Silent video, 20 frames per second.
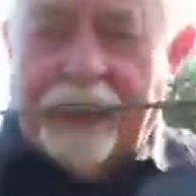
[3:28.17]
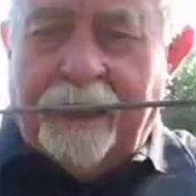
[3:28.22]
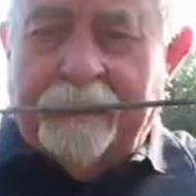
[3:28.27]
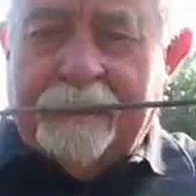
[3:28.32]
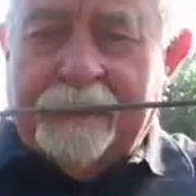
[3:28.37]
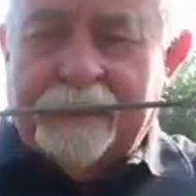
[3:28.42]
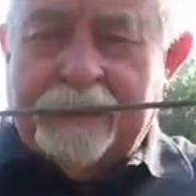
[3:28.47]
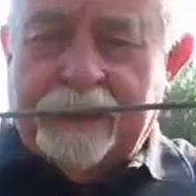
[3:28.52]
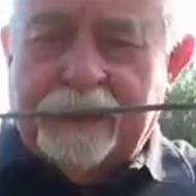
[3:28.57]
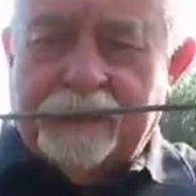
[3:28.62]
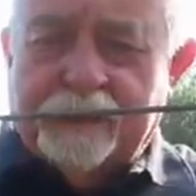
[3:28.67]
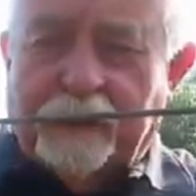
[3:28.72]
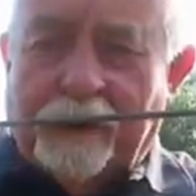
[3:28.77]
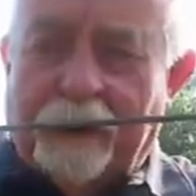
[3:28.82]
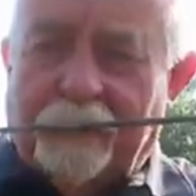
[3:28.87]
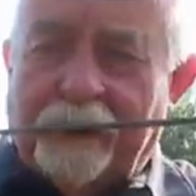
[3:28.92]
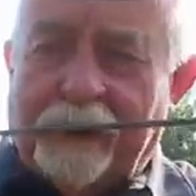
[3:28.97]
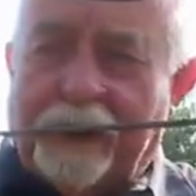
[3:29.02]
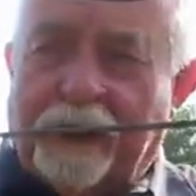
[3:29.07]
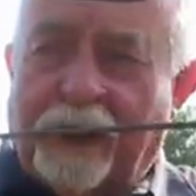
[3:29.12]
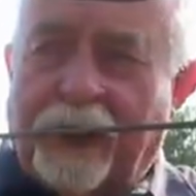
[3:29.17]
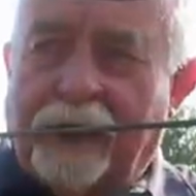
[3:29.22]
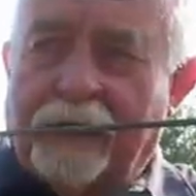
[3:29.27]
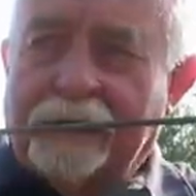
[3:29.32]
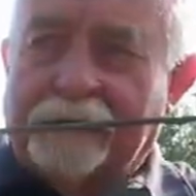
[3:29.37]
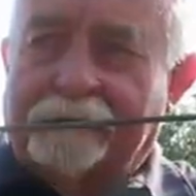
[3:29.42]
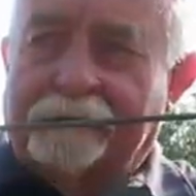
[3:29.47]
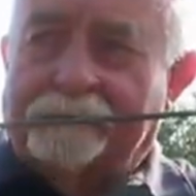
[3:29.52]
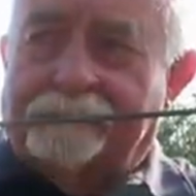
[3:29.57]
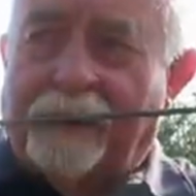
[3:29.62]
and this is what we call
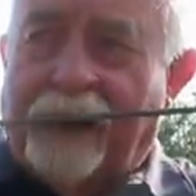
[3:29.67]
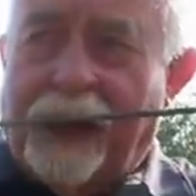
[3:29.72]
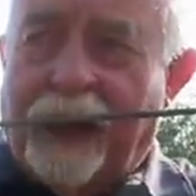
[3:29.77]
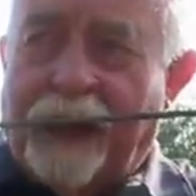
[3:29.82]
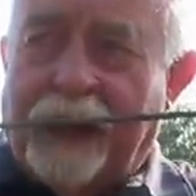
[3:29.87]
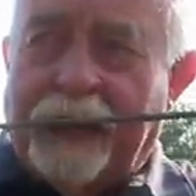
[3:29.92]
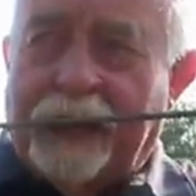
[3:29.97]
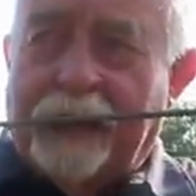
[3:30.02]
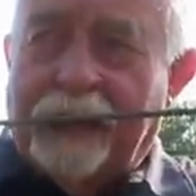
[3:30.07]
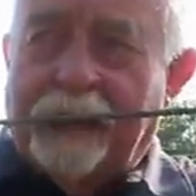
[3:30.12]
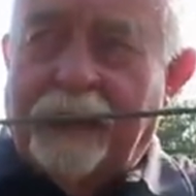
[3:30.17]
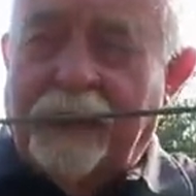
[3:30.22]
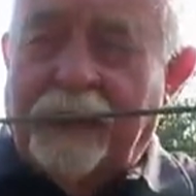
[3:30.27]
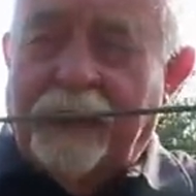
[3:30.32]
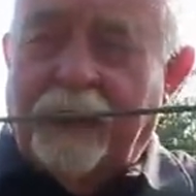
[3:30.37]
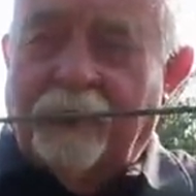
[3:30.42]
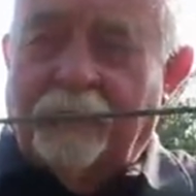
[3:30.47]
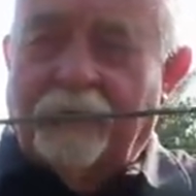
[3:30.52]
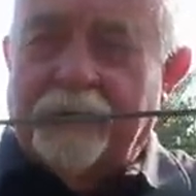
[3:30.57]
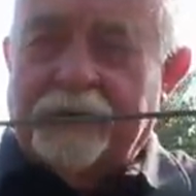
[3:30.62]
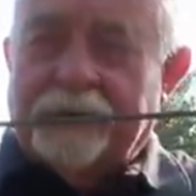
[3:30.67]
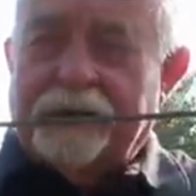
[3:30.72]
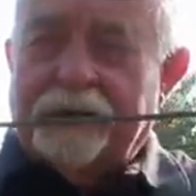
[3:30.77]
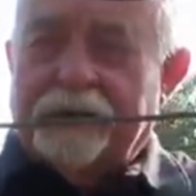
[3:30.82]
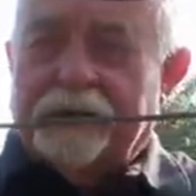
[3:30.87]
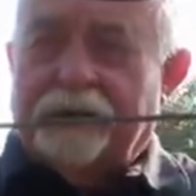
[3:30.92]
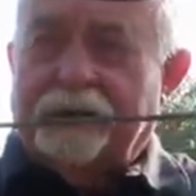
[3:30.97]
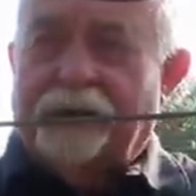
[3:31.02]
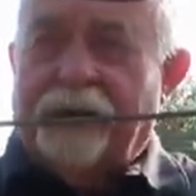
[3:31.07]
the vine, which is